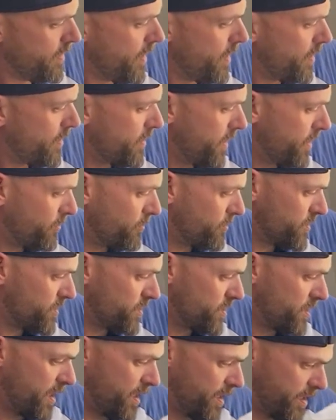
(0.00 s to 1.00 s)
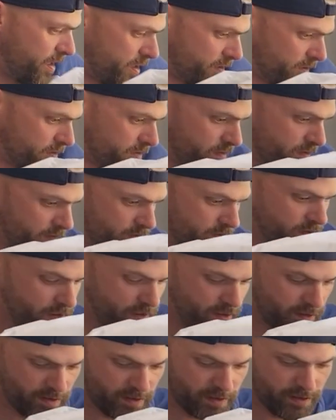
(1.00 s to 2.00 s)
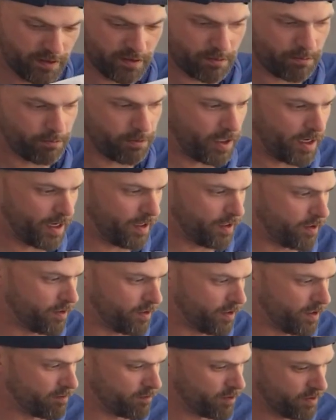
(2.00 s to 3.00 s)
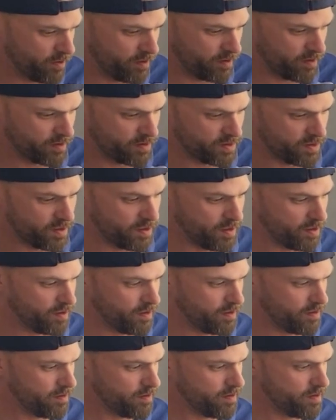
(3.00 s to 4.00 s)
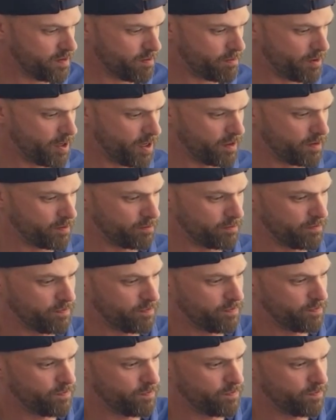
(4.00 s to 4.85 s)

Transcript: Now that will slide out. And then the platter and everything is on the bottom.